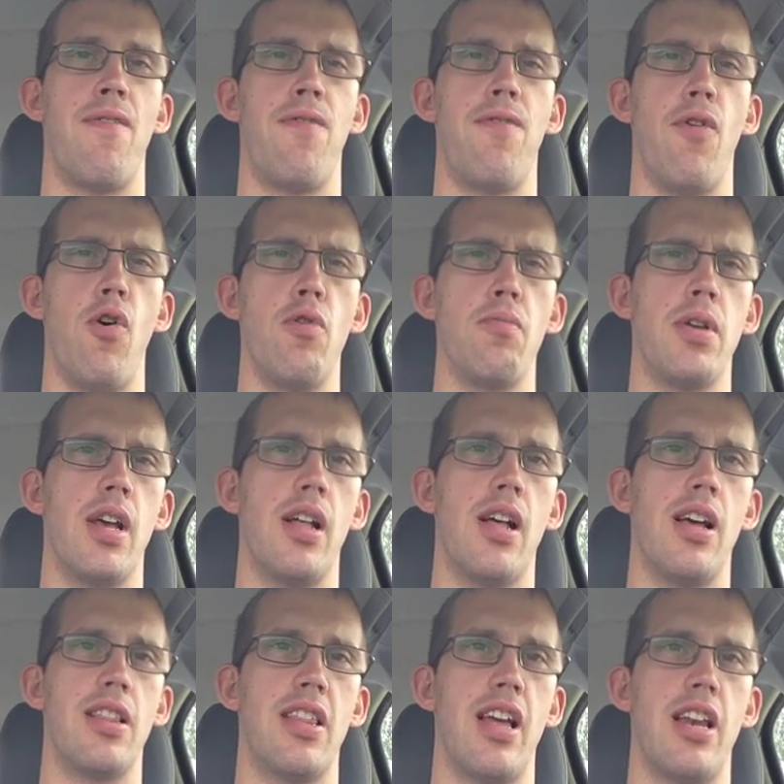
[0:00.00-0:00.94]

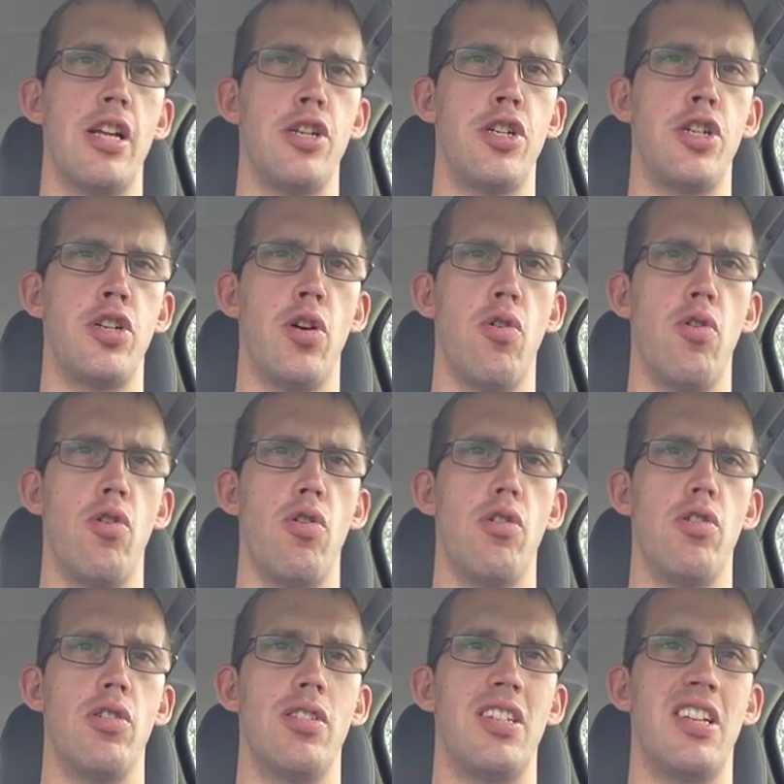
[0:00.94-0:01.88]
formula that is sure